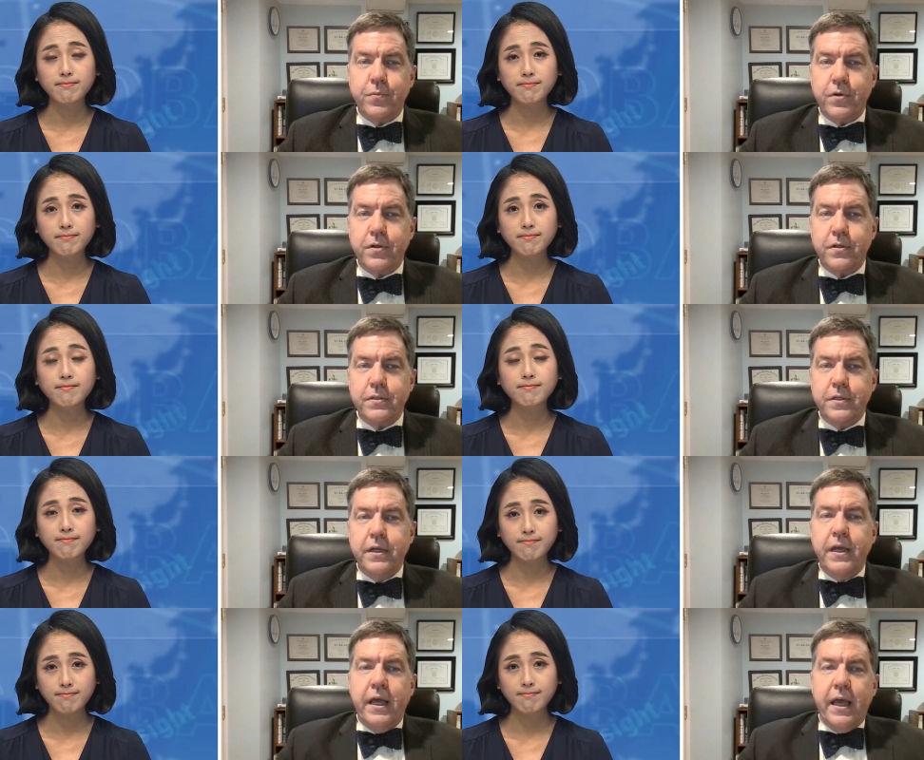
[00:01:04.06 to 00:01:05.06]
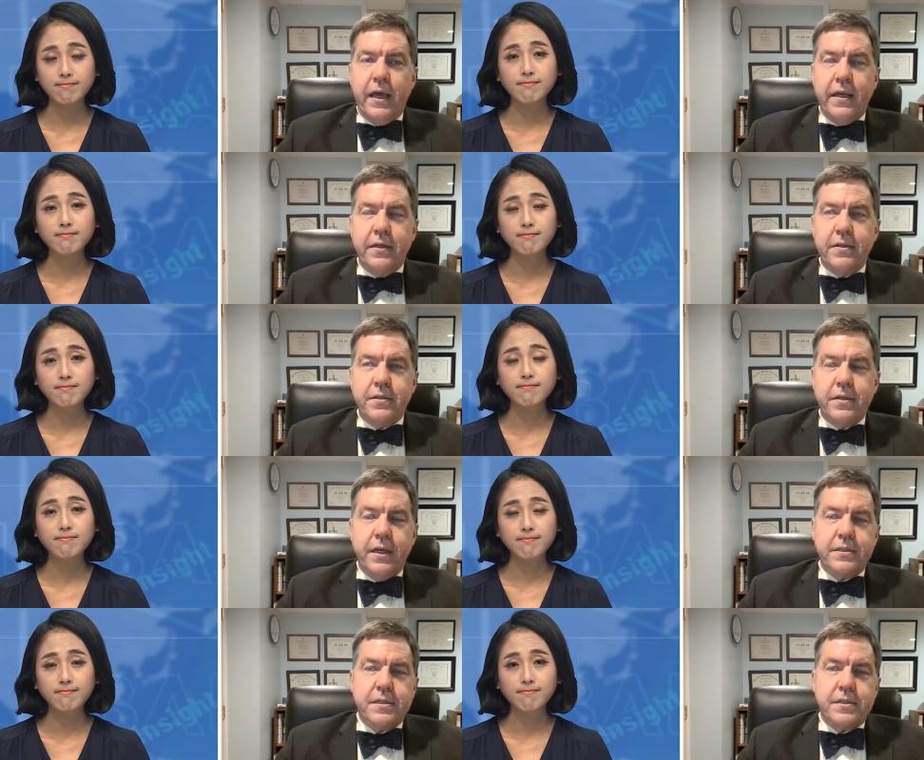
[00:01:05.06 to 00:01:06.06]
Speaker 1: world and
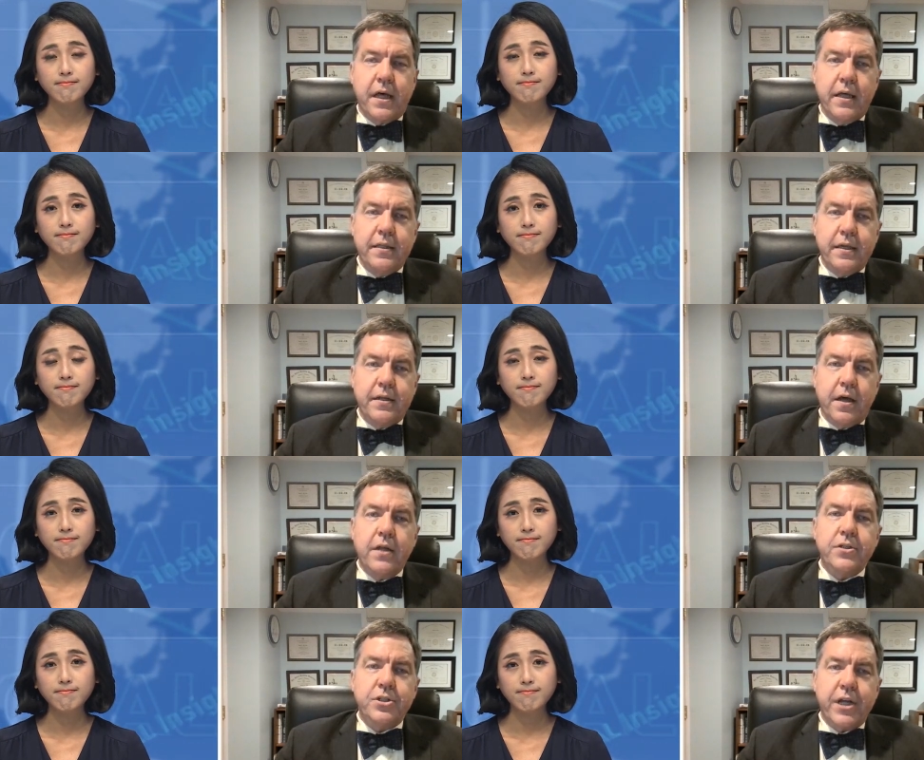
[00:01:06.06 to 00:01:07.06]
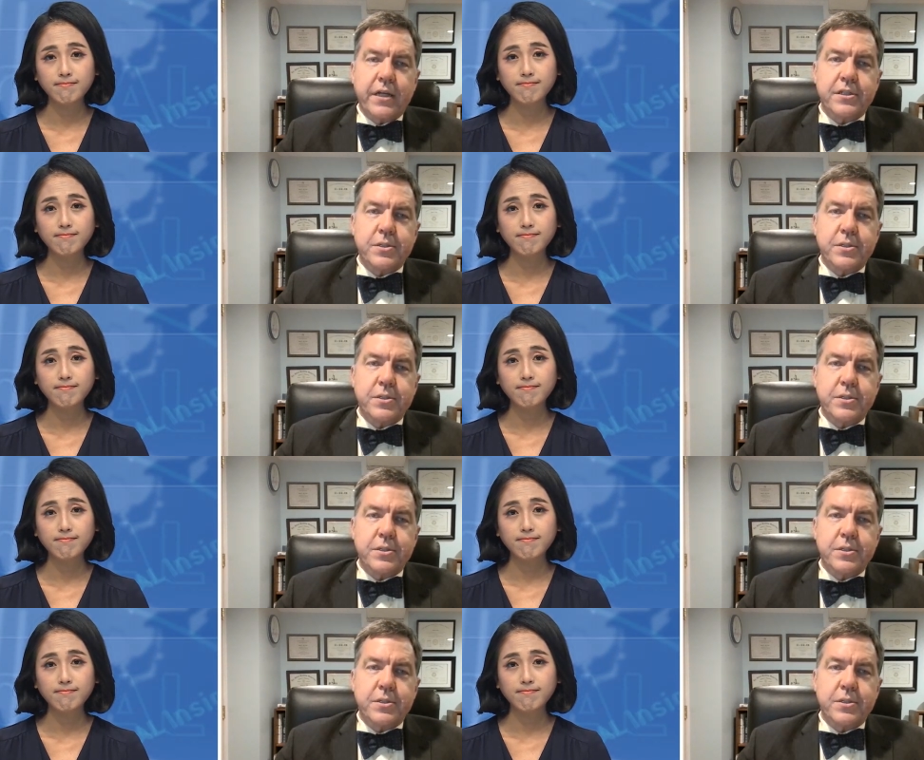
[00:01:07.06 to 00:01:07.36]
it's a sign that unchecked